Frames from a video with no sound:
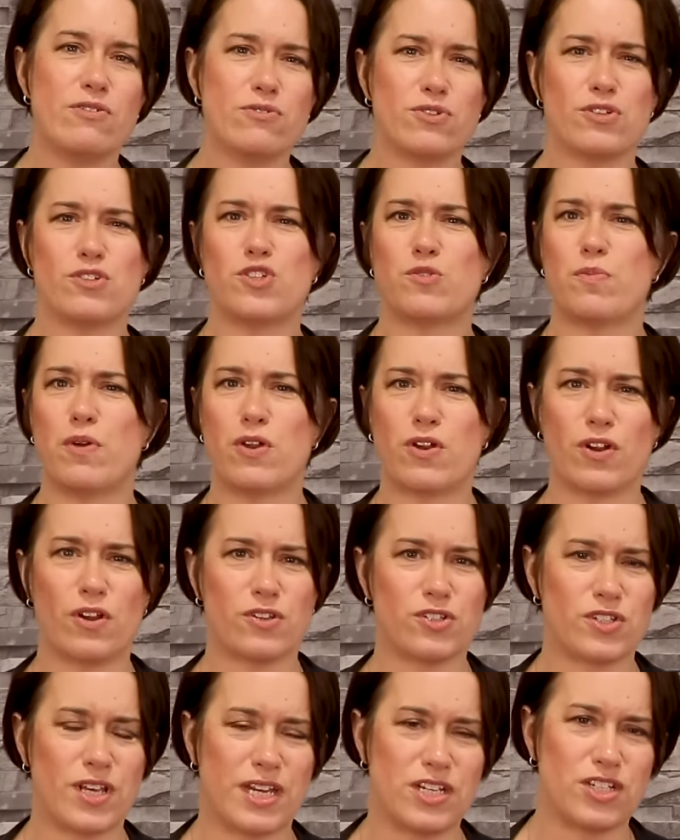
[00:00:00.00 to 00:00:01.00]
also spoken on
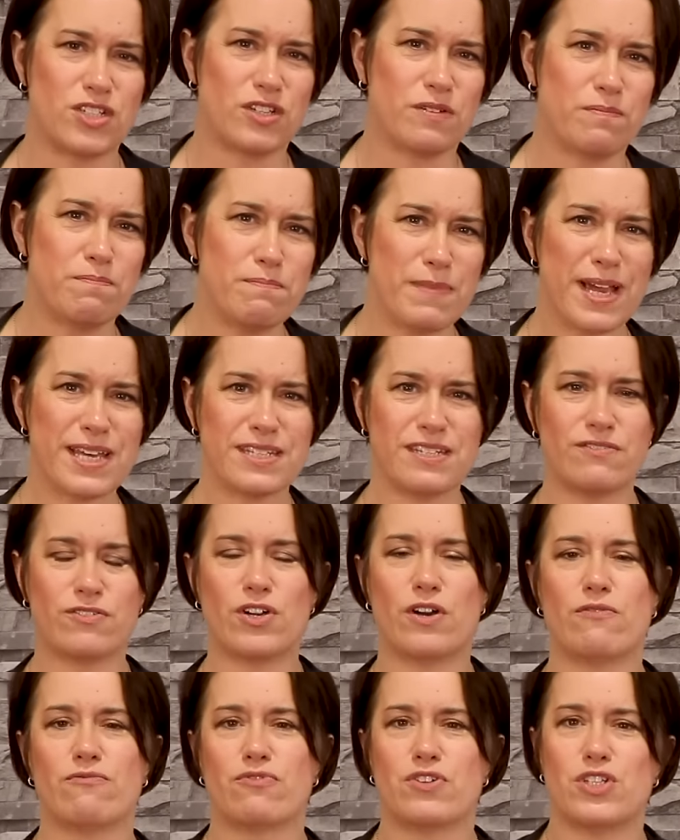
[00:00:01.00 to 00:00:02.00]
stages in massive
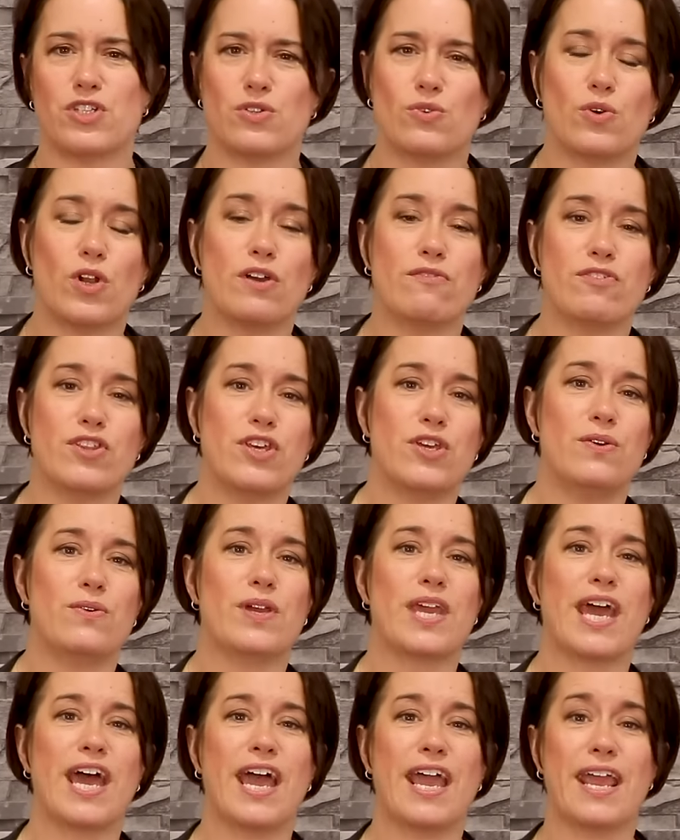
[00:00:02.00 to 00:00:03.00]
conferences all over the
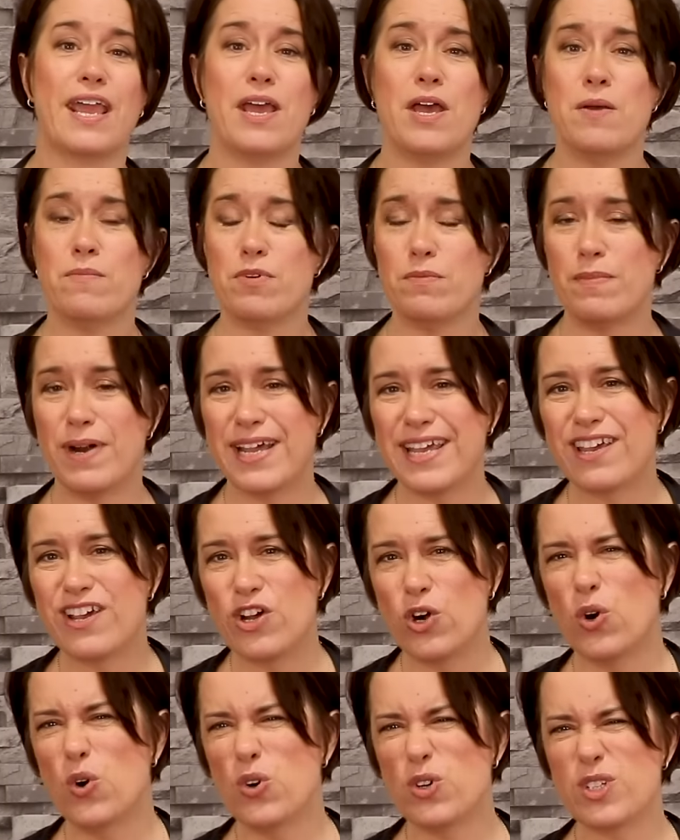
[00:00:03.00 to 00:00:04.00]
UK, but my
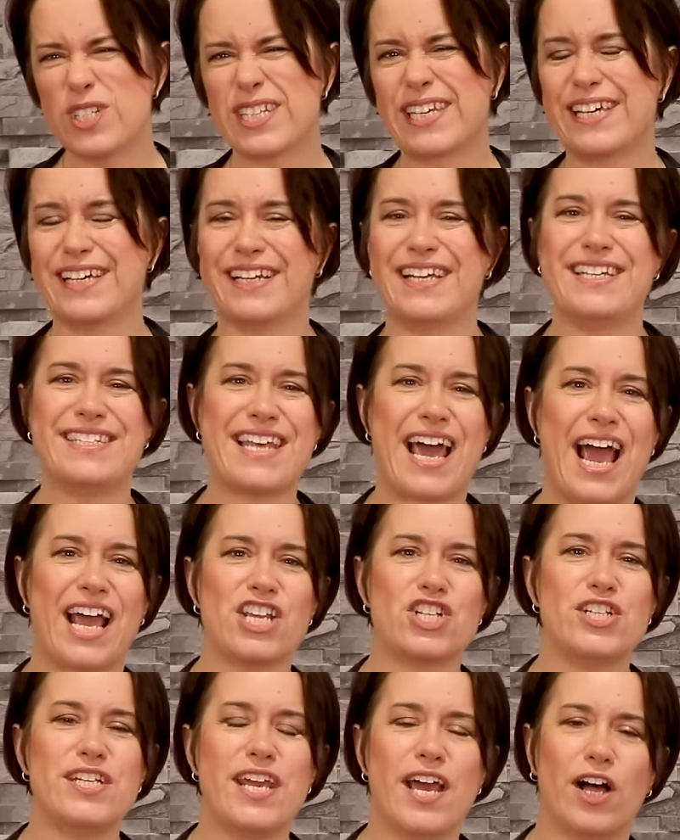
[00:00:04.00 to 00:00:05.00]
core skill is
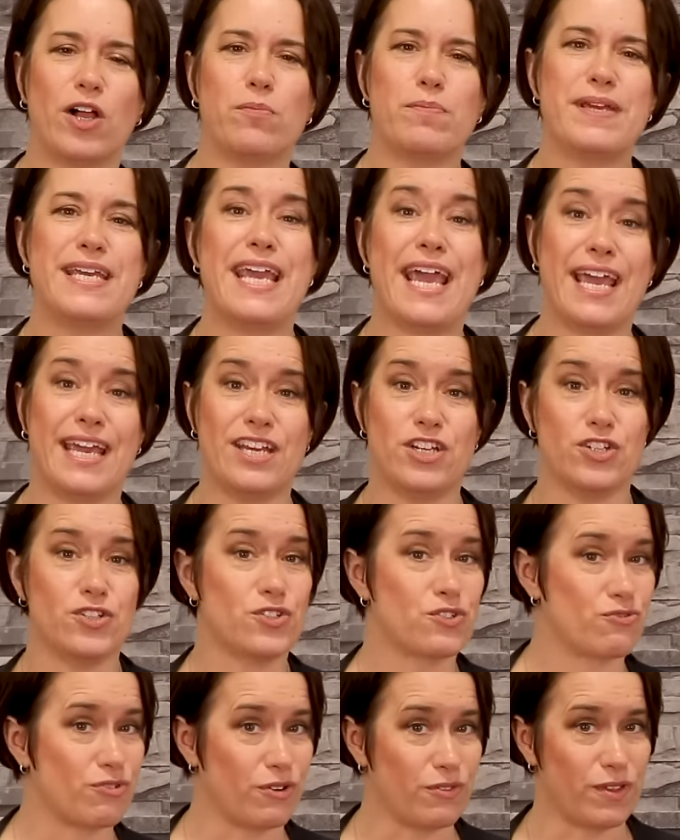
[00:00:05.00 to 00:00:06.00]
actually helping
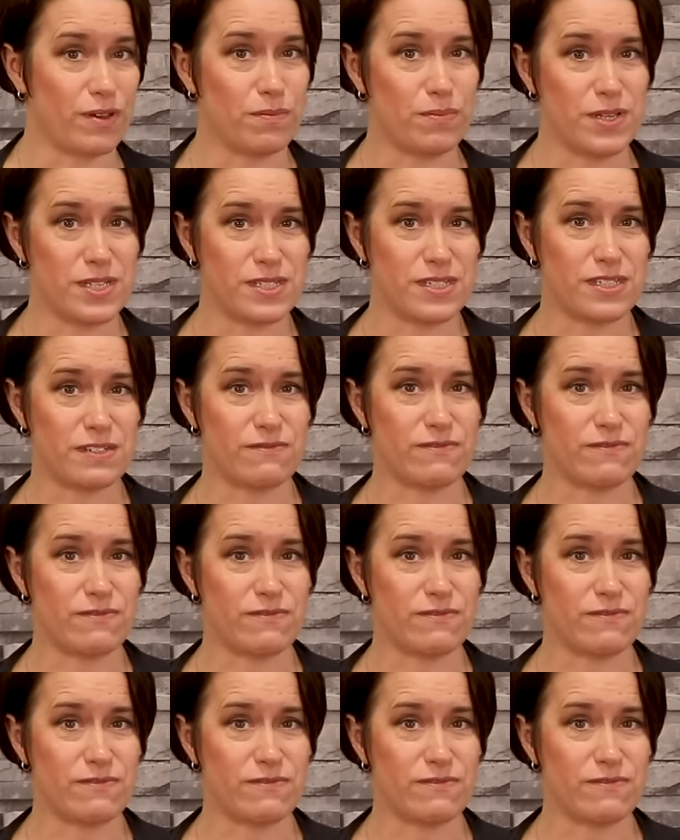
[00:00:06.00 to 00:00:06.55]
agents grow their business.